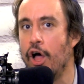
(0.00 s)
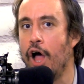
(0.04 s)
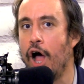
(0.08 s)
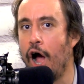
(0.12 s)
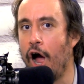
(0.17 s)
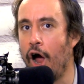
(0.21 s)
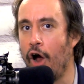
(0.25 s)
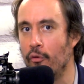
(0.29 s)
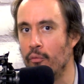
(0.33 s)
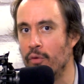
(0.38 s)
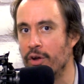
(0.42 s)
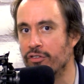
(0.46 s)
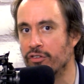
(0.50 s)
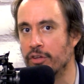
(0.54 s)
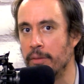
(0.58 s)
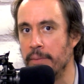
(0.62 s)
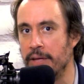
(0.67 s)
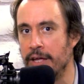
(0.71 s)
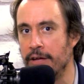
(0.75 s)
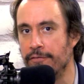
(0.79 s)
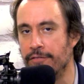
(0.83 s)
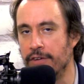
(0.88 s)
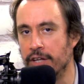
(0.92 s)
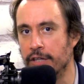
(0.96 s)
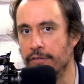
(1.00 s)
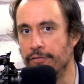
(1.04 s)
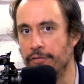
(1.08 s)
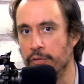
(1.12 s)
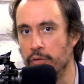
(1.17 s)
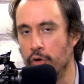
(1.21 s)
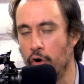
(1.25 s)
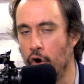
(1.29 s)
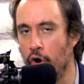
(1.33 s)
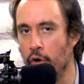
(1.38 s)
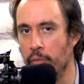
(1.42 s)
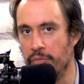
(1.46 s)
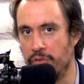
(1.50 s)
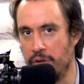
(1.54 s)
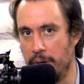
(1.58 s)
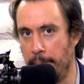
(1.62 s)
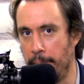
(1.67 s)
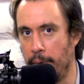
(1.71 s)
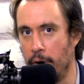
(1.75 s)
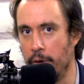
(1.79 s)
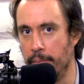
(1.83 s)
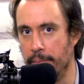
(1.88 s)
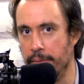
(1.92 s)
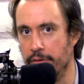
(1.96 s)
are at risk of being evicted from their homes and
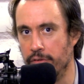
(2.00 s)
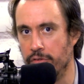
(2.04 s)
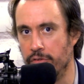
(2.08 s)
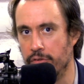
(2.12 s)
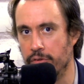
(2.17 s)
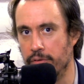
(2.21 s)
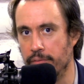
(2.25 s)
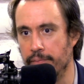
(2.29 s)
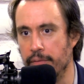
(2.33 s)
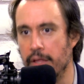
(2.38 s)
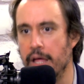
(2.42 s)
apartments.